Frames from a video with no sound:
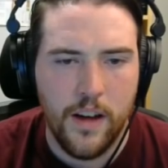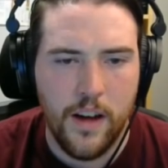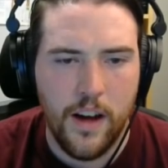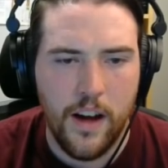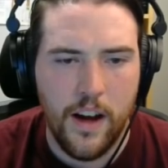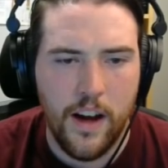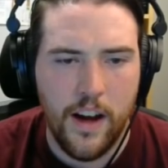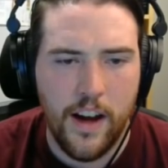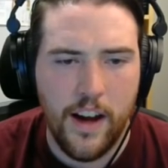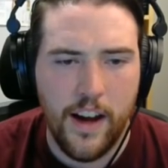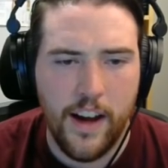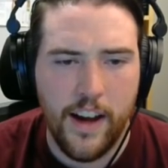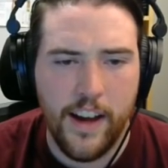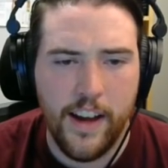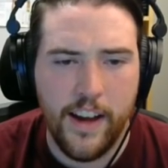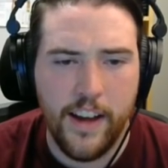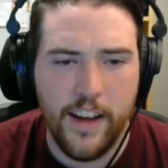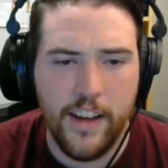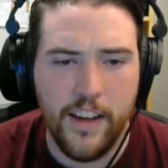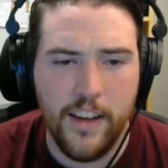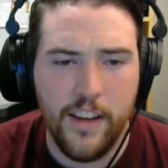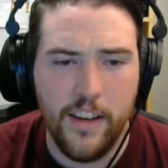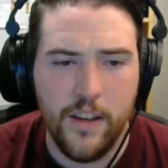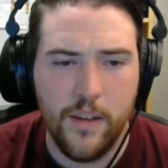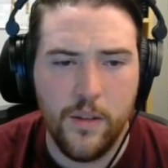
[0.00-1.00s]

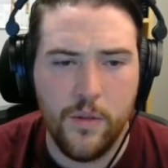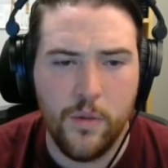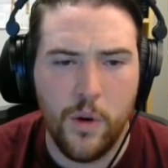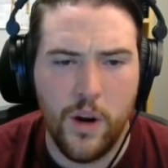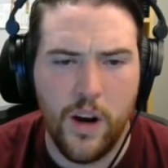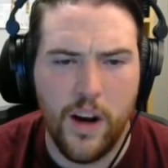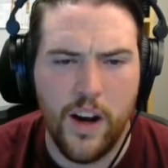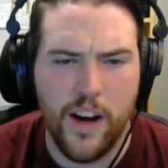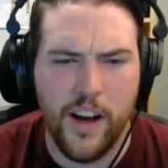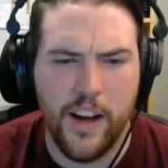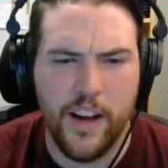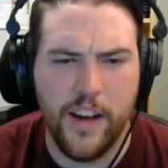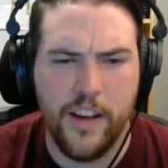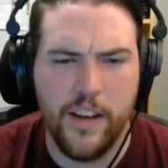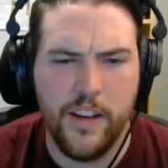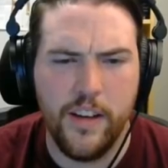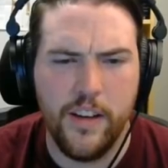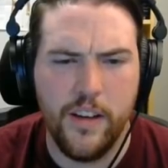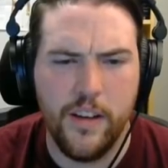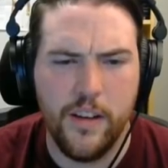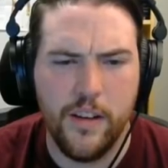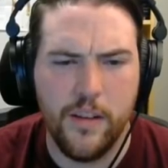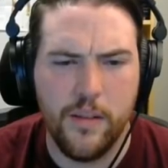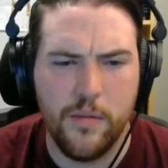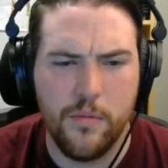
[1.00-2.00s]
I.
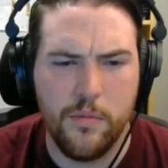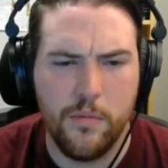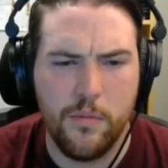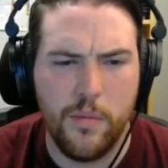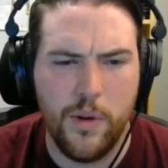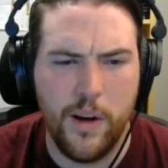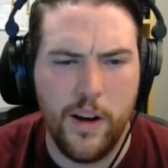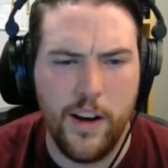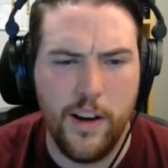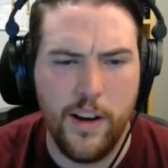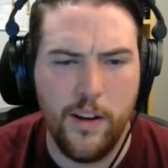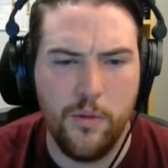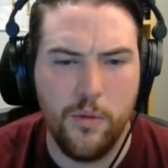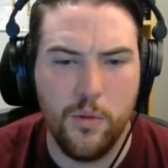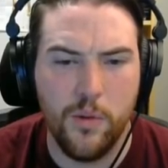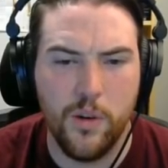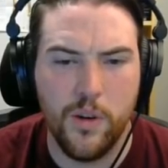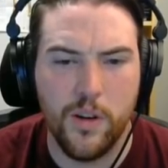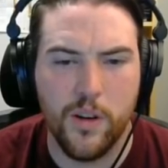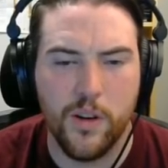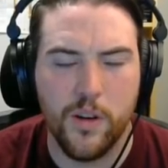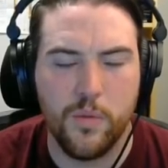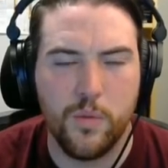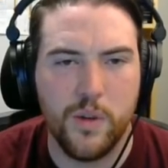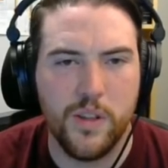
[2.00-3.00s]
Why. My
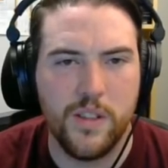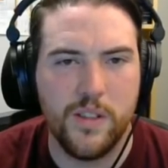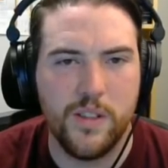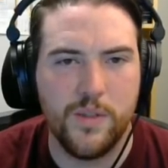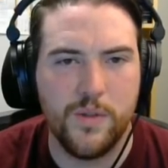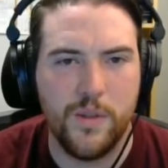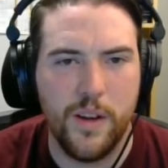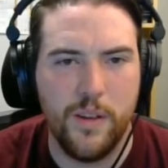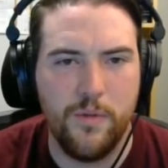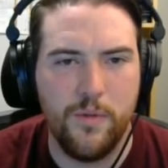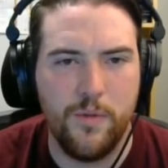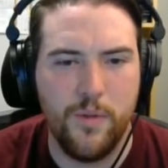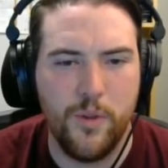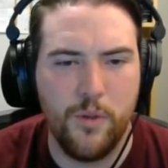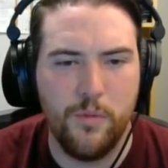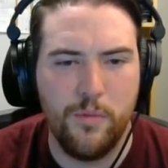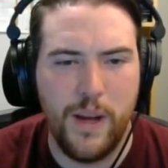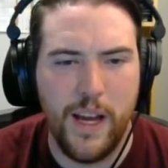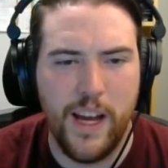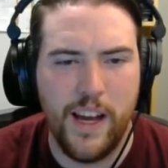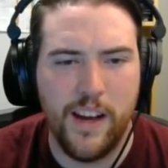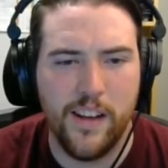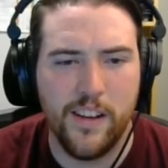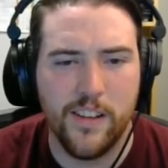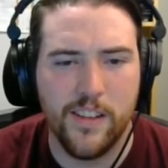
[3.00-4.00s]
word, what dreadful
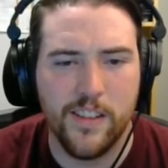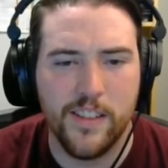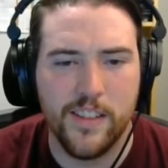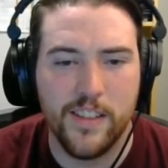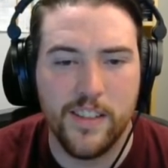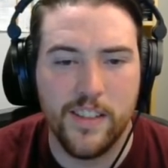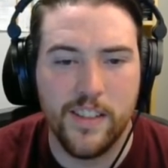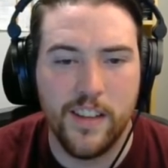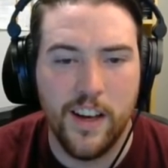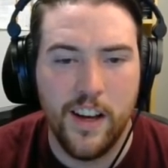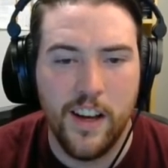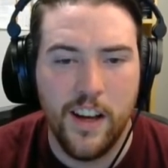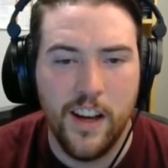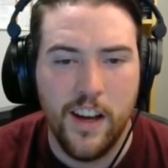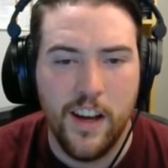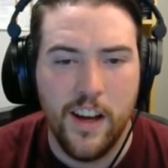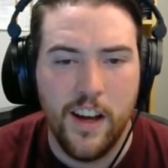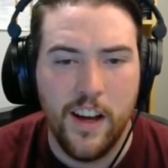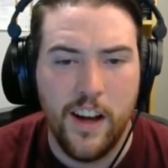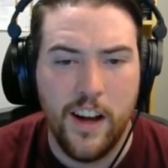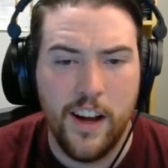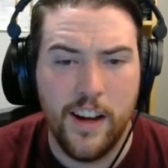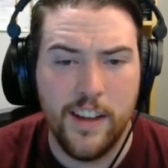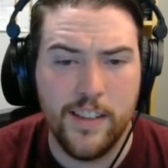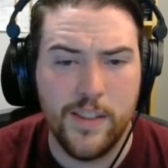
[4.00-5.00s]
manners.
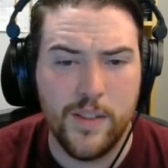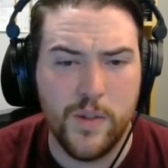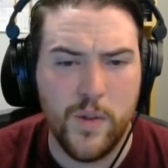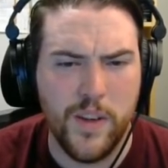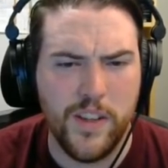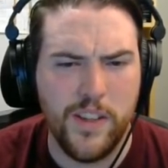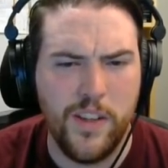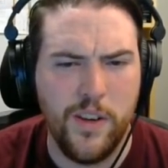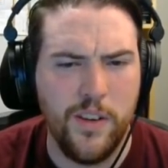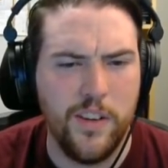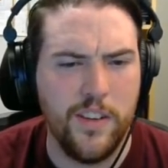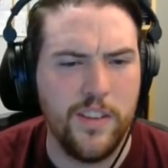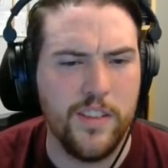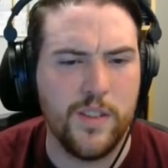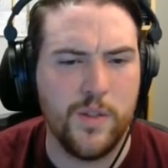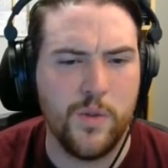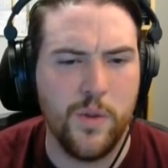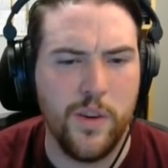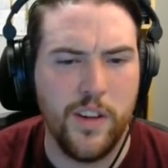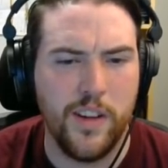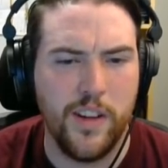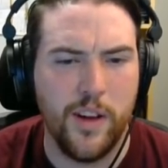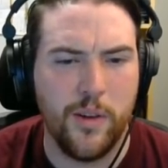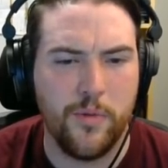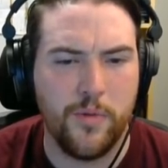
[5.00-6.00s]
I instruct you to
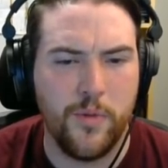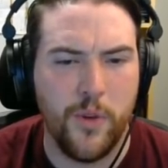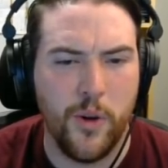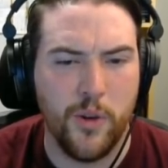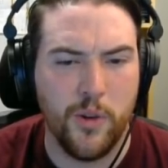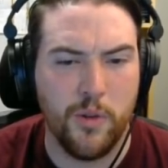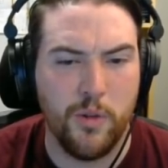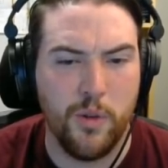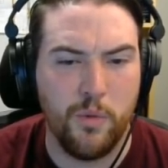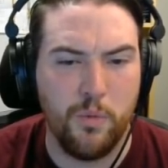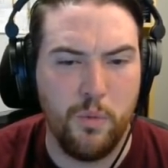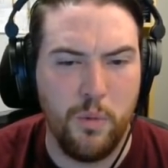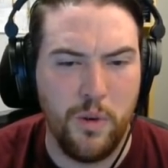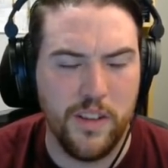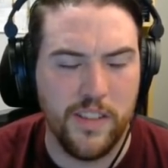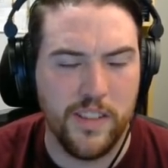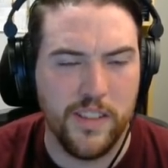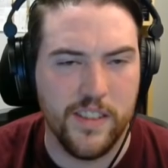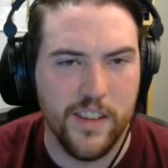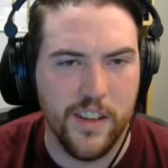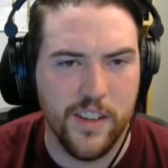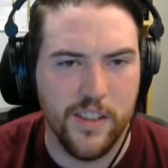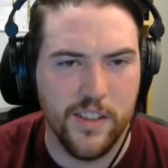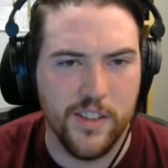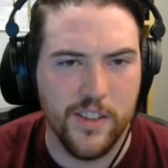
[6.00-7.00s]
destroy that photo at
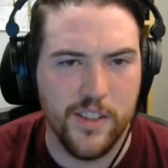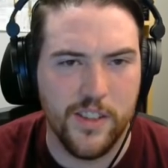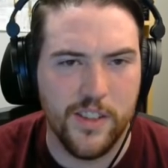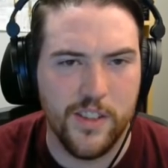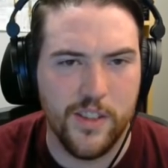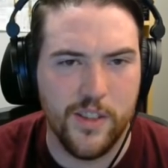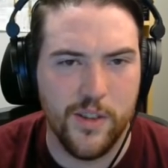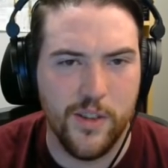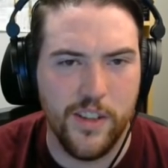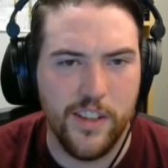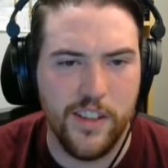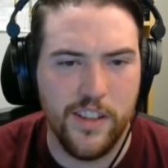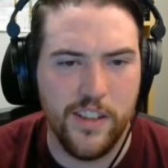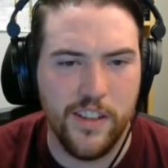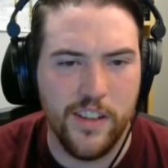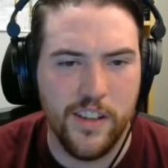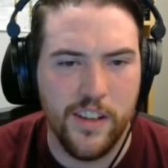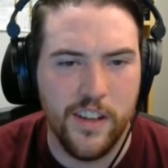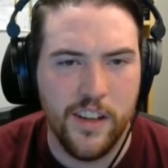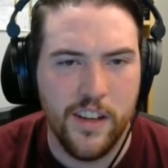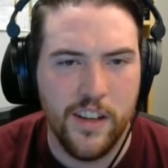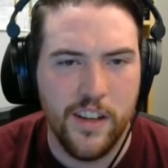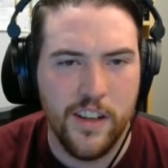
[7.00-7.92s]
once, understood?